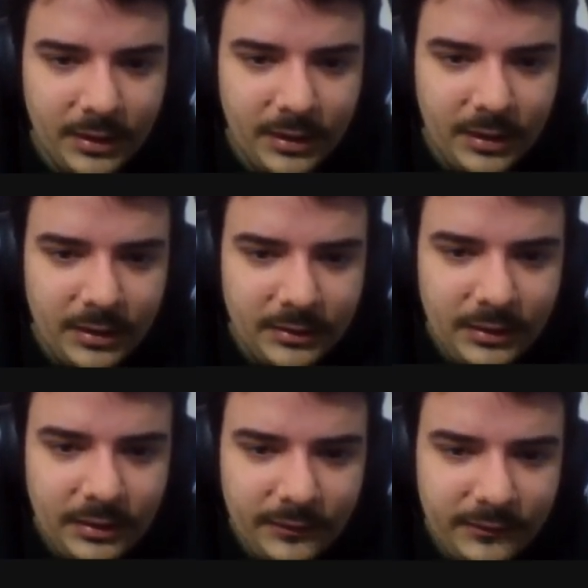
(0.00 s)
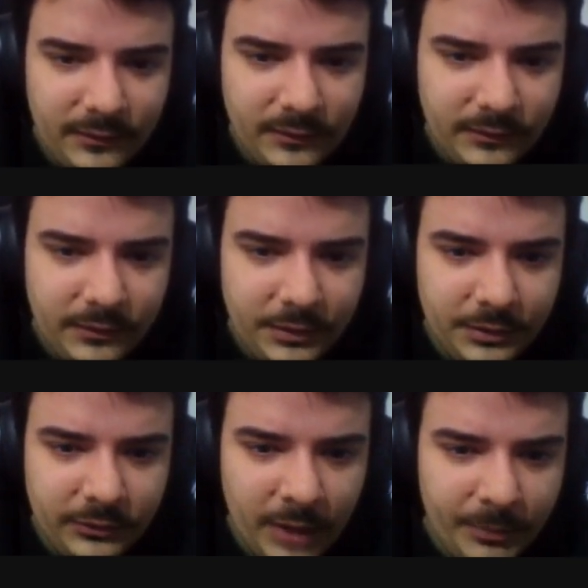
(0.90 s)
This is going to
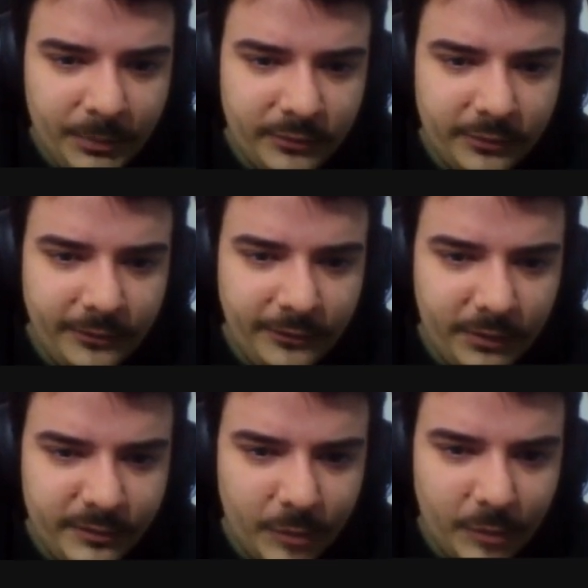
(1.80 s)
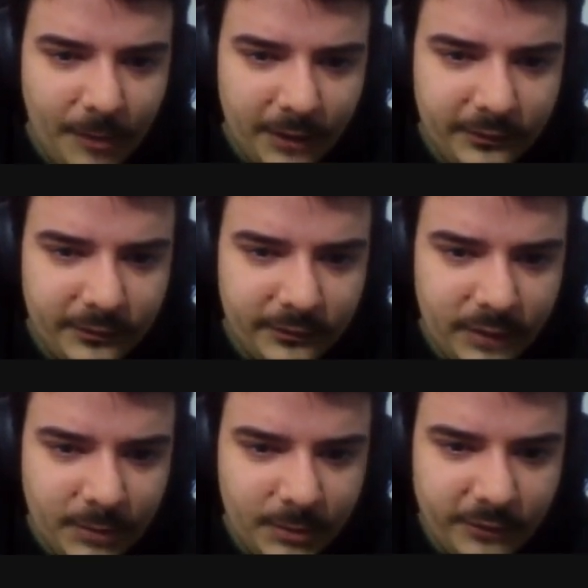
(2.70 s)
happen for very small boxes,
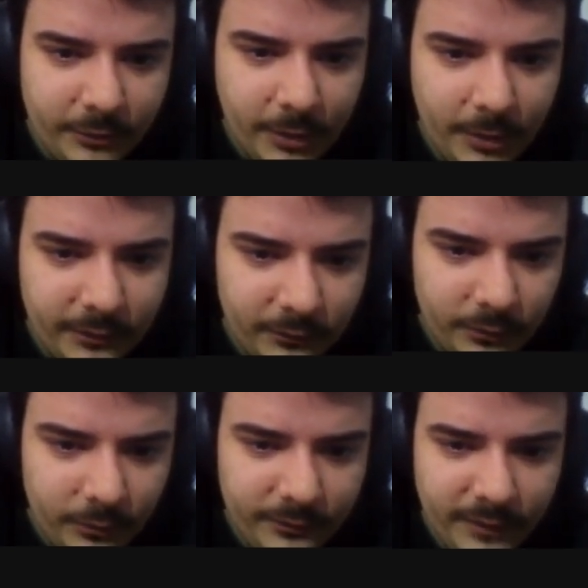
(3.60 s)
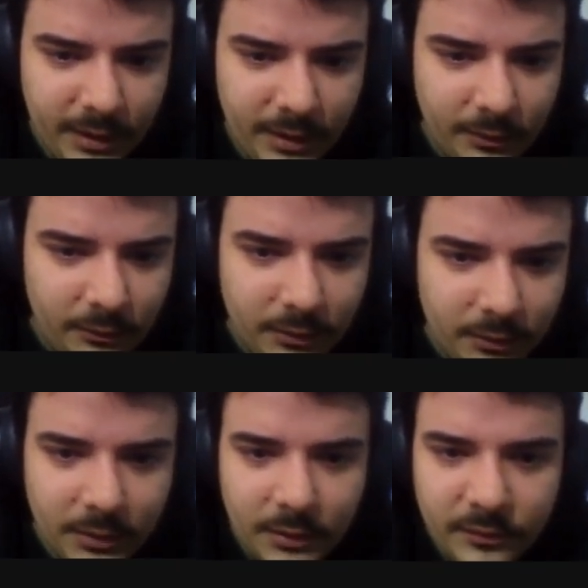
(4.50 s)
namely for boxes with L
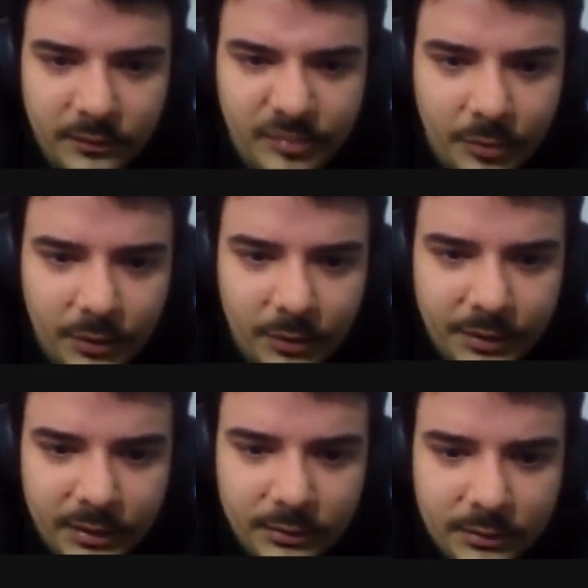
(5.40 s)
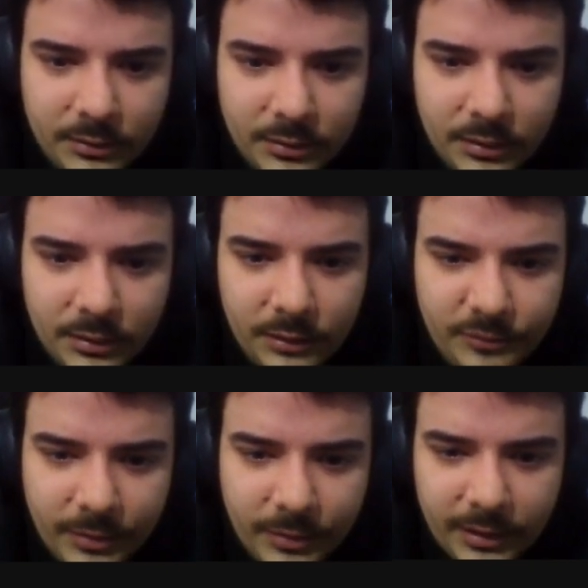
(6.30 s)
smaller than h
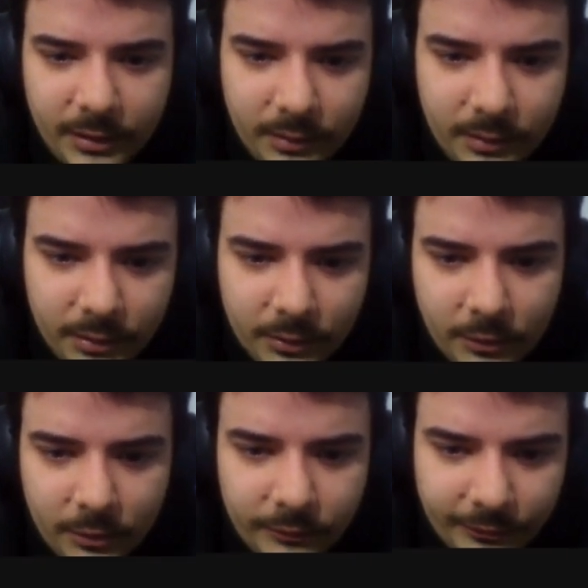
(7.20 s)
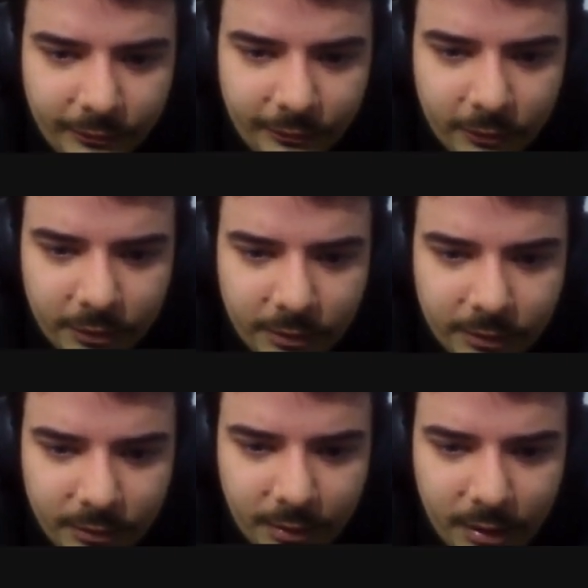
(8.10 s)
bar over 4
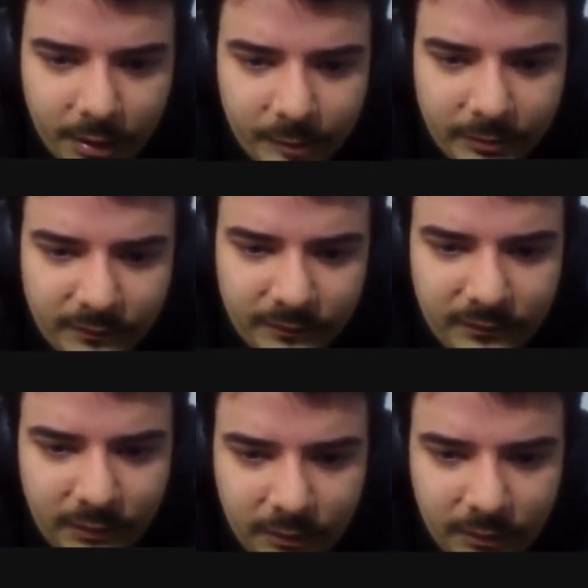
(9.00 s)
mc,